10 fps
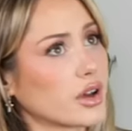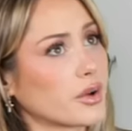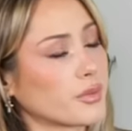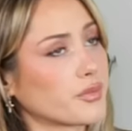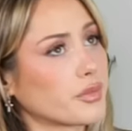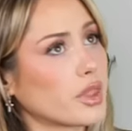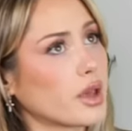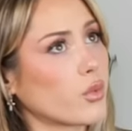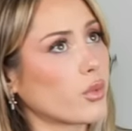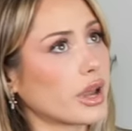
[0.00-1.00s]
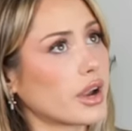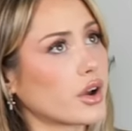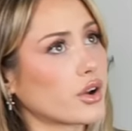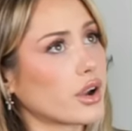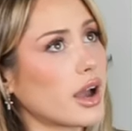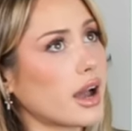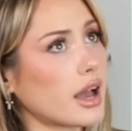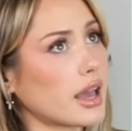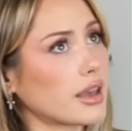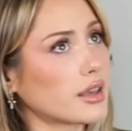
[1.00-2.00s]
ago where
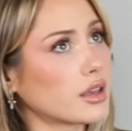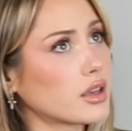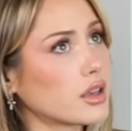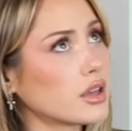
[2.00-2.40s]
I